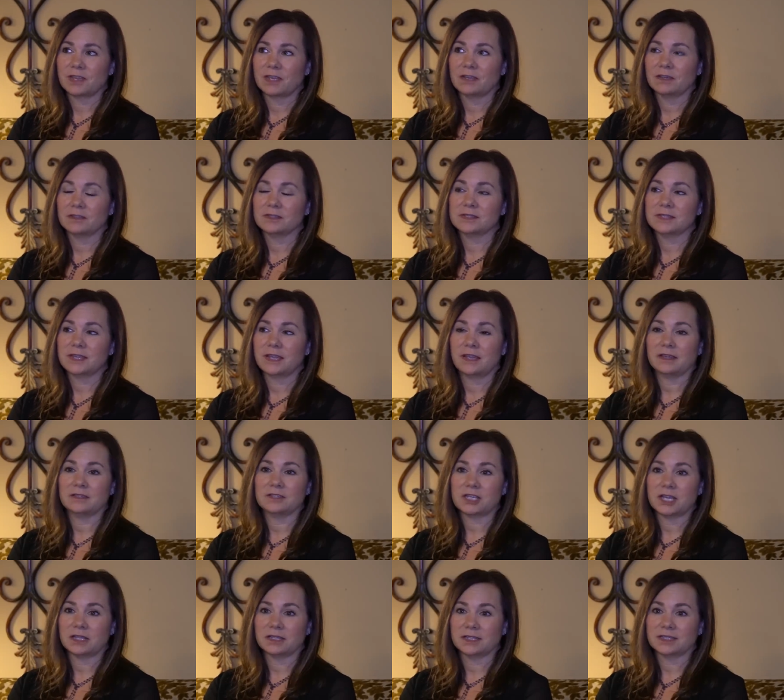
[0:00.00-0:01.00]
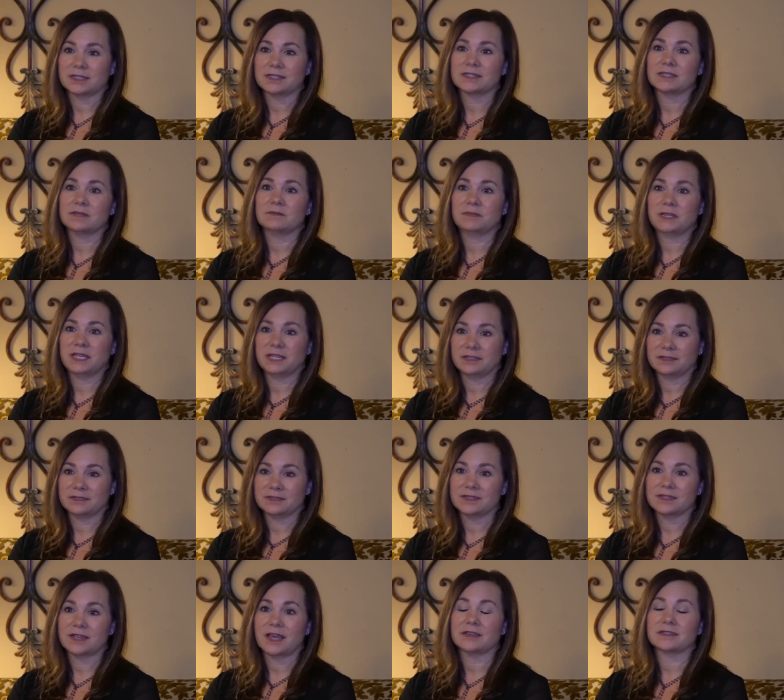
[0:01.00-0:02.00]
I'd say angelics and
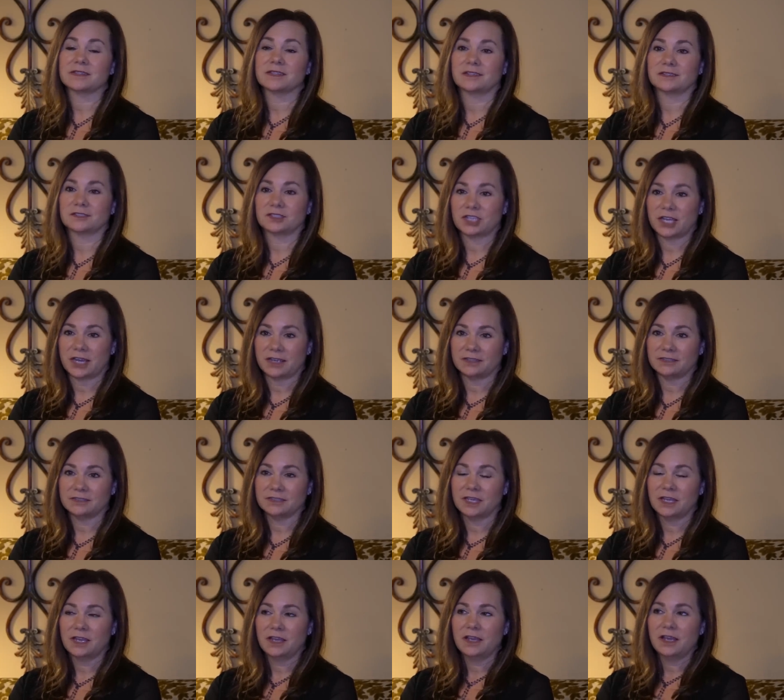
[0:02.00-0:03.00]
beings as a young child.